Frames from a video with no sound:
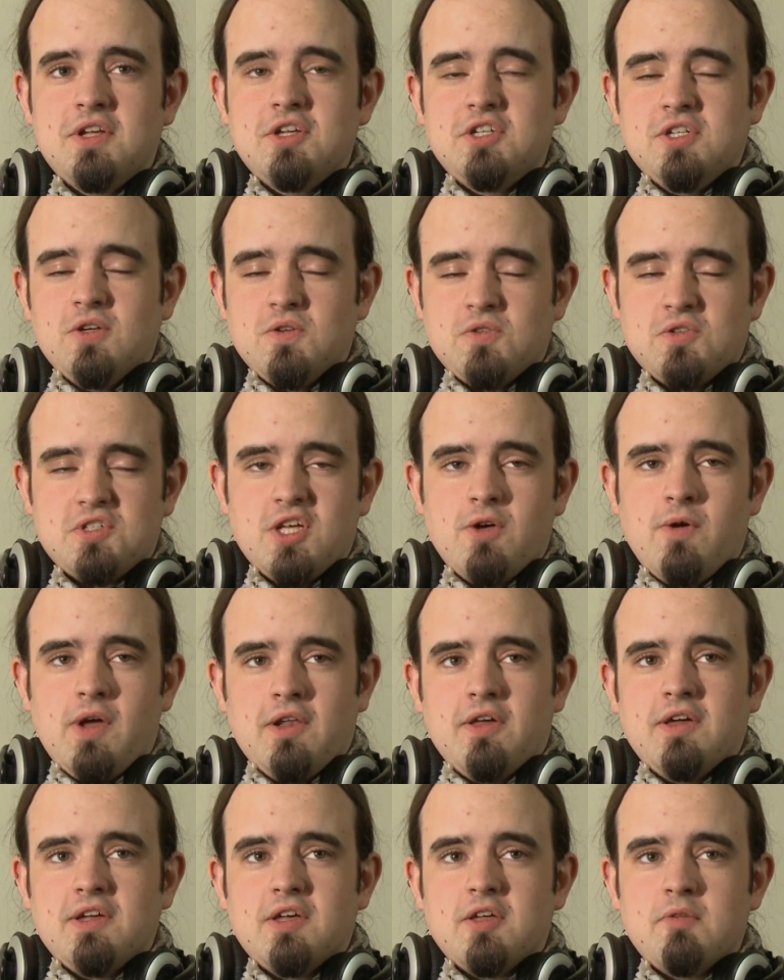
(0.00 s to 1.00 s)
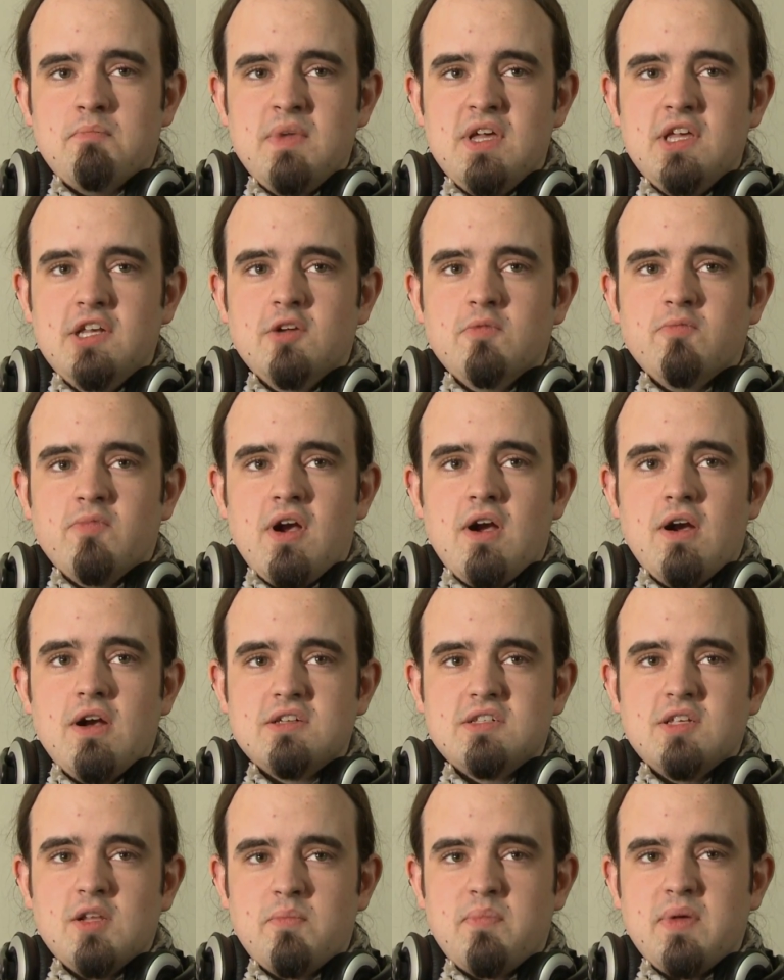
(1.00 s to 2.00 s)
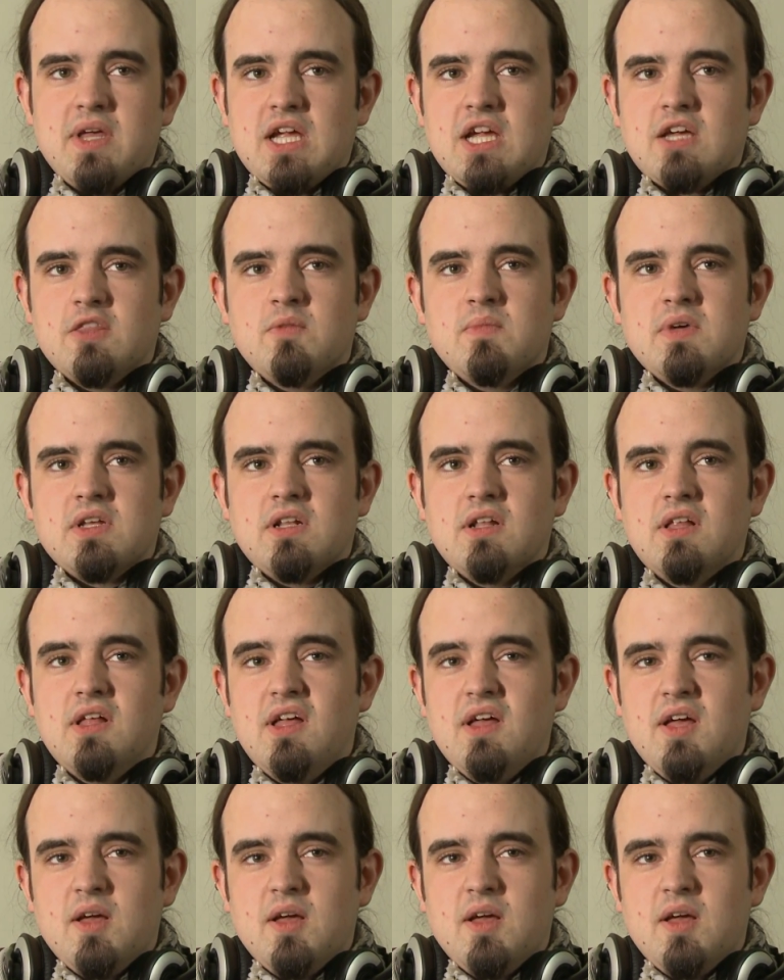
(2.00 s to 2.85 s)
She knows just how I like it. Medium rare, still pink in the middle.